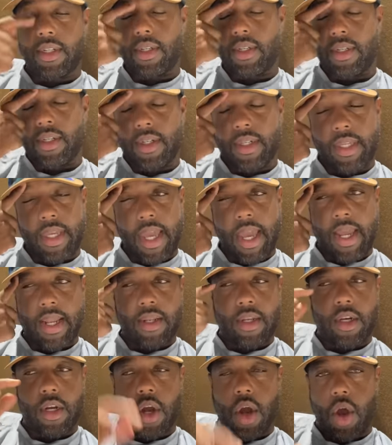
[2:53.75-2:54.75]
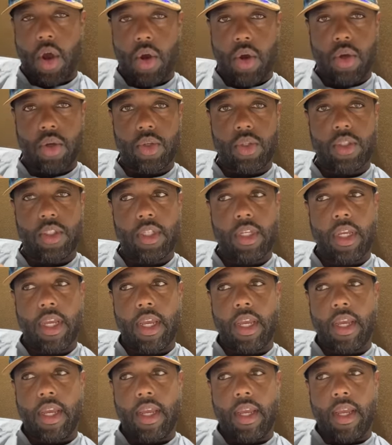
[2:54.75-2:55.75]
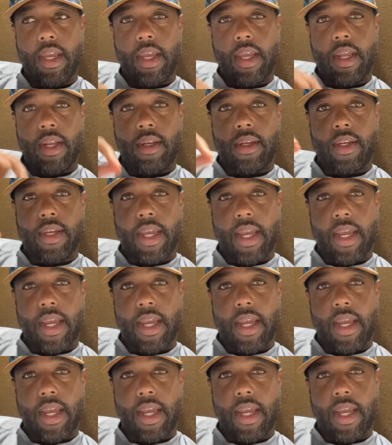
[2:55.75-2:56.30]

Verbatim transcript: Look at the cause Look